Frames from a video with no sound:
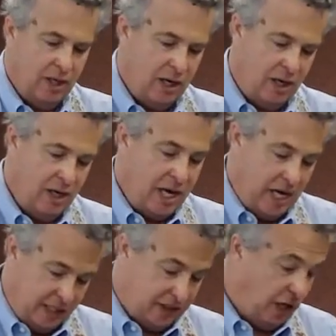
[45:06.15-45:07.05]
Uh,
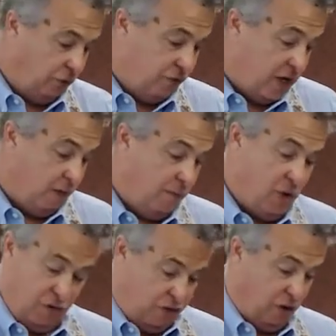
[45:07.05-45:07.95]
he has told them
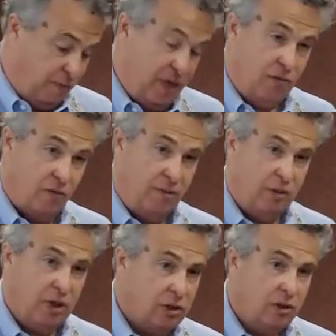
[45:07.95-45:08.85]
that there'll be a
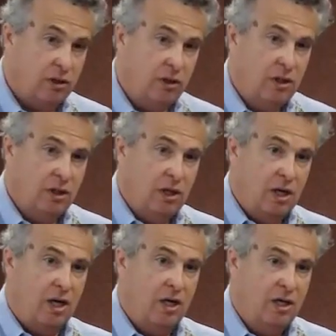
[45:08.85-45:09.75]
remnant,
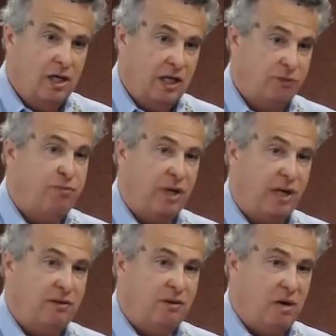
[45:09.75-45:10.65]
uh, it,
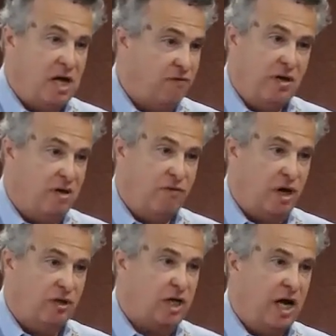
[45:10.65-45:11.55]
but if, if
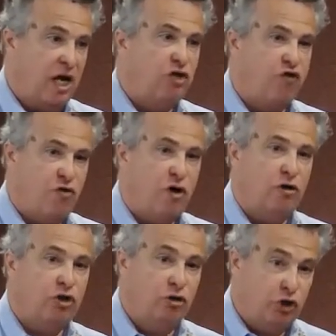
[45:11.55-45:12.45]
it, it is for
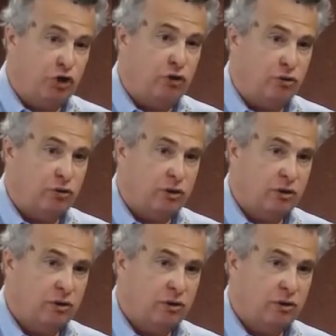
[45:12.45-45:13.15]
those who choose